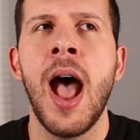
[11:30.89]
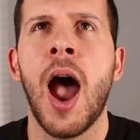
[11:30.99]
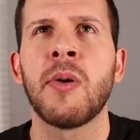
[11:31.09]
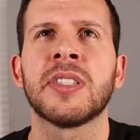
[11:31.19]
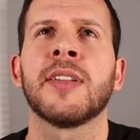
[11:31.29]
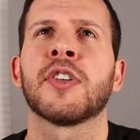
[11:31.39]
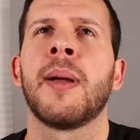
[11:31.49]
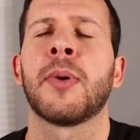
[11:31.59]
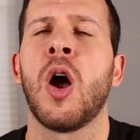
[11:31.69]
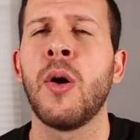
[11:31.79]
I would still have to
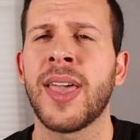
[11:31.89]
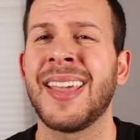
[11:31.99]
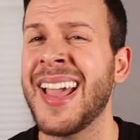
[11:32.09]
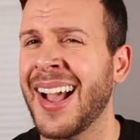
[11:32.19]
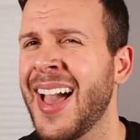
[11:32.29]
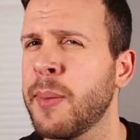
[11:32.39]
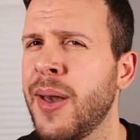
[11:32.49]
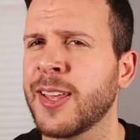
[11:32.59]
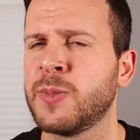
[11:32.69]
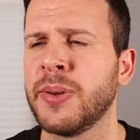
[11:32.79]
remember, okay, yeah, I had a
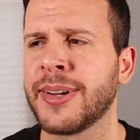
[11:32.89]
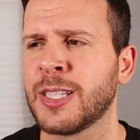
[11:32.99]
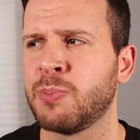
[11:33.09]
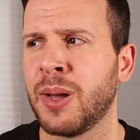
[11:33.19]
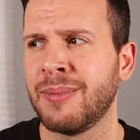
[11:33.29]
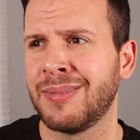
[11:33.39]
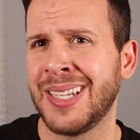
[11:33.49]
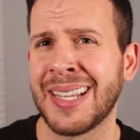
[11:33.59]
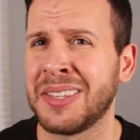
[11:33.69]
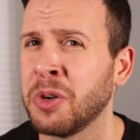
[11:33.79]
bad experience, but
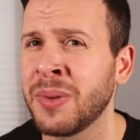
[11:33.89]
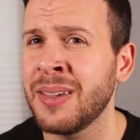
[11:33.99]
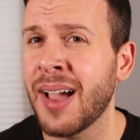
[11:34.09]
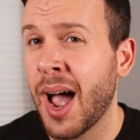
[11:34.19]
did it kill me?